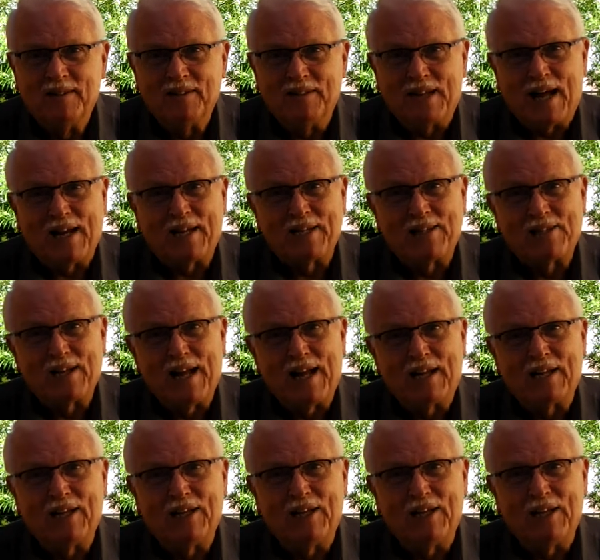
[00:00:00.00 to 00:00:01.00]
Not
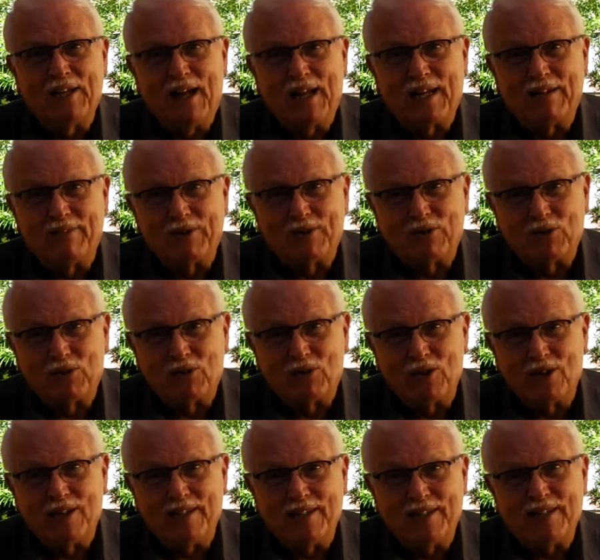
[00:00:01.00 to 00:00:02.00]
exactly a lot of
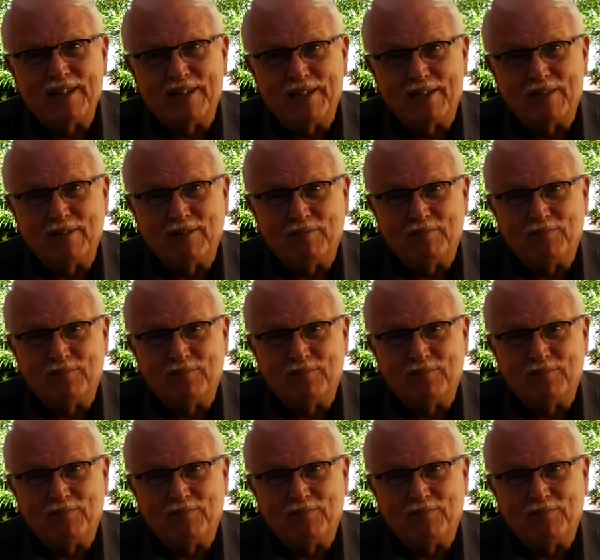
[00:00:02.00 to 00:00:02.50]
authority there.